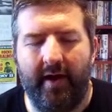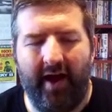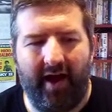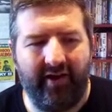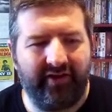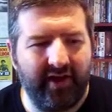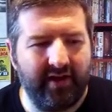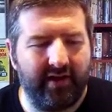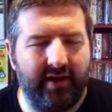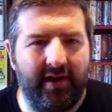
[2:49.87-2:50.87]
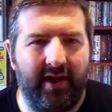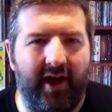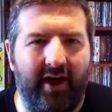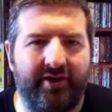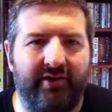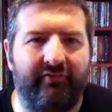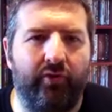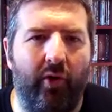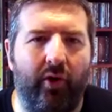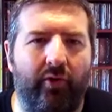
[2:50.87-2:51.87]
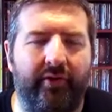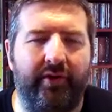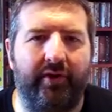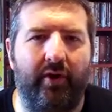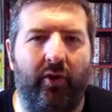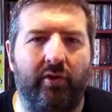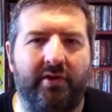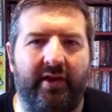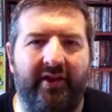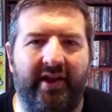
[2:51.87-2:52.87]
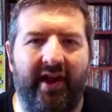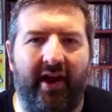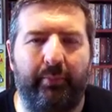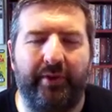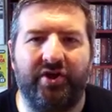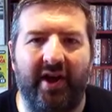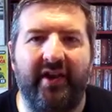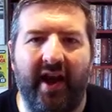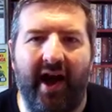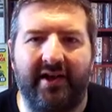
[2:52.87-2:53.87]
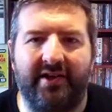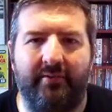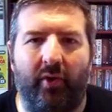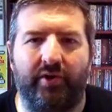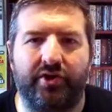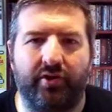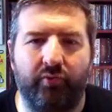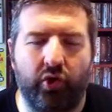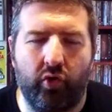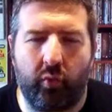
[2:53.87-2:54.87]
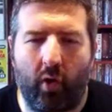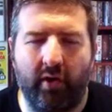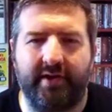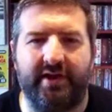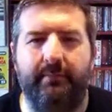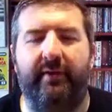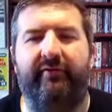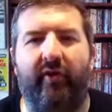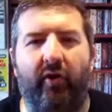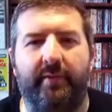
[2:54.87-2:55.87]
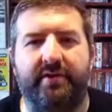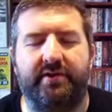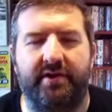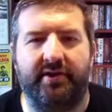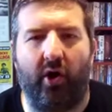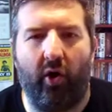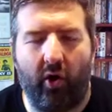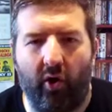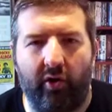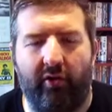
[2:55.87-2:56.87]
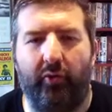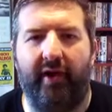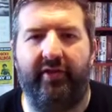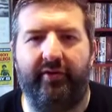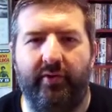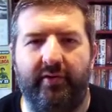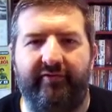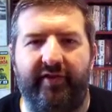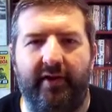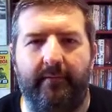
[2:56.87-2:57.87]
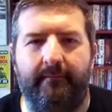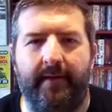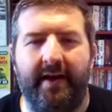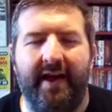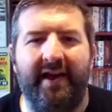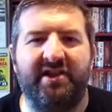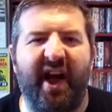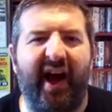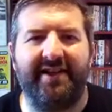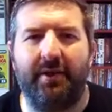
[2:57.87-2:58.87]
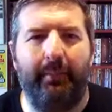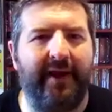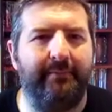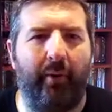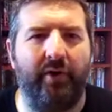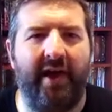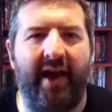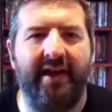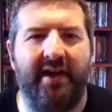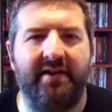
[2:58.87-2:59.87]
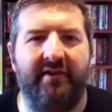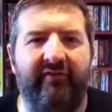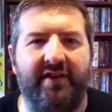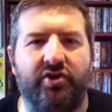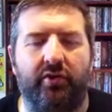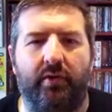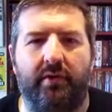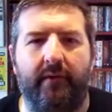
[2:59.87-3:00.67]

And I think as I've grown older, I appreciate the acting more. There's some quality performances all the way through the film. And it's hard to pinpoint any individual.